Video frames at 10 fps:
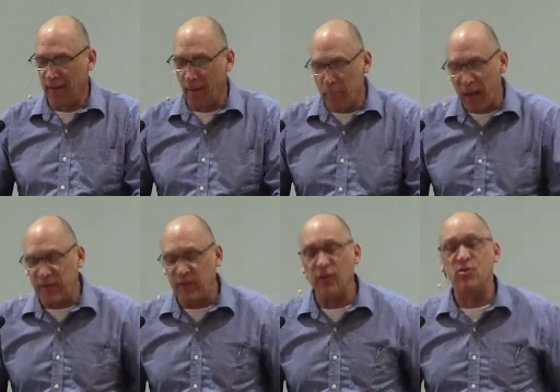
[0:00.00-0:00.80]
The
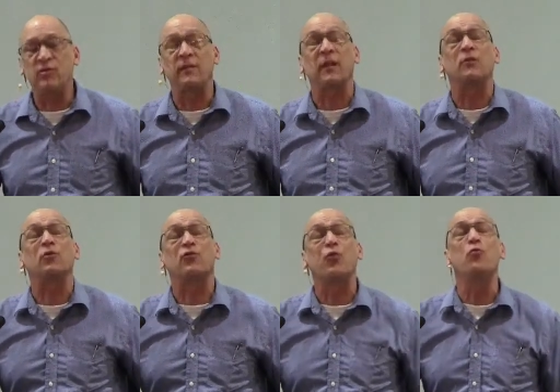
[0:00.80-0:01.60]
message that
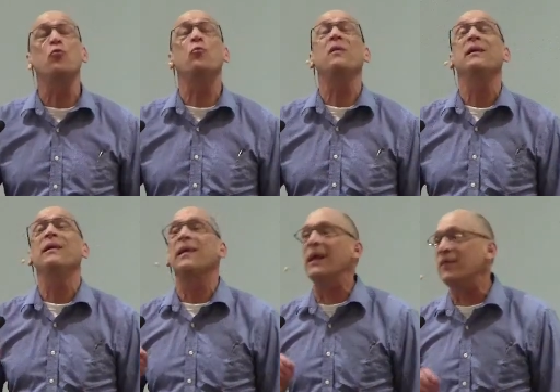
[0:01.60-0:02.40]
the tomb
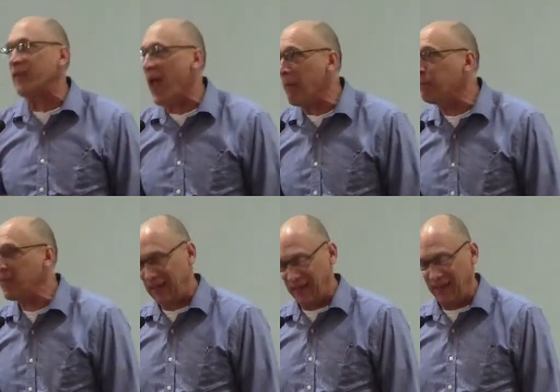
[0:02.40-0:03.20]
is
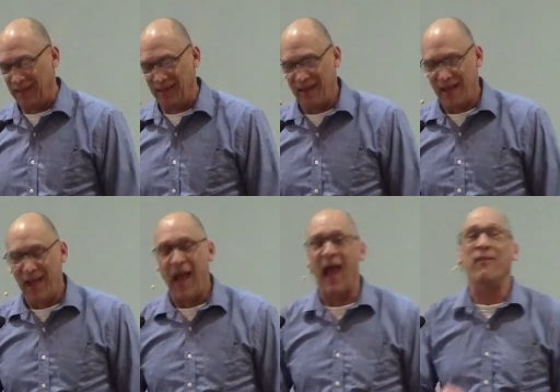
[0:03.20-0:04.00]
empty
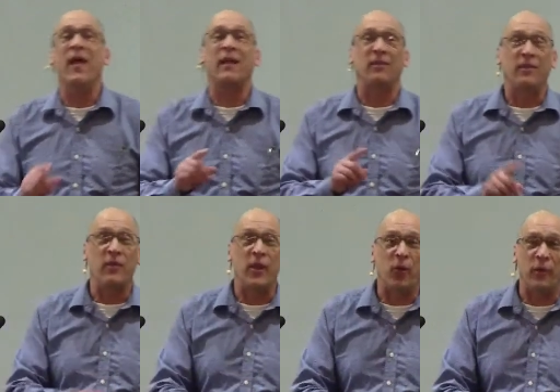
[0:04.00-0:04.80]
and
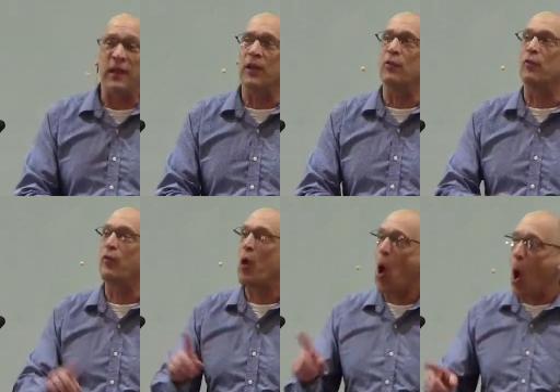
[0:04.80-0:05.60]
that there
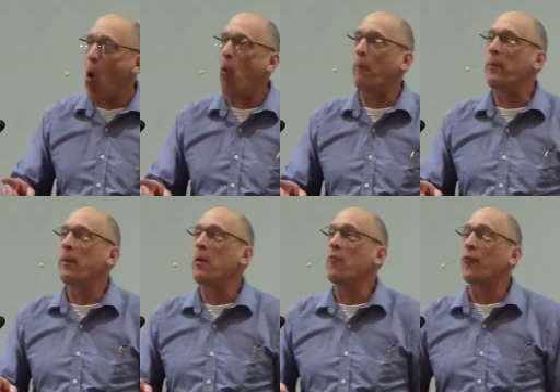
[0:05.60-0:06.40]
is
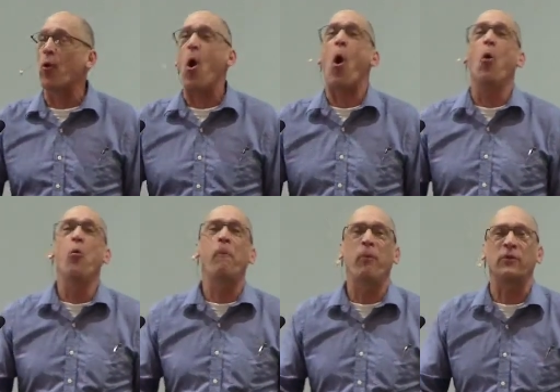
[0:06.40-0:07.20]
hope for
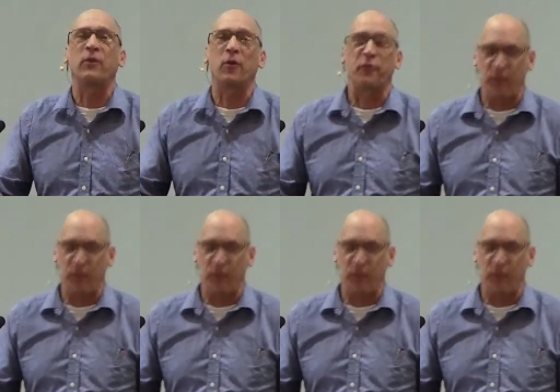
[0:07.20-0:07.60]
all who put their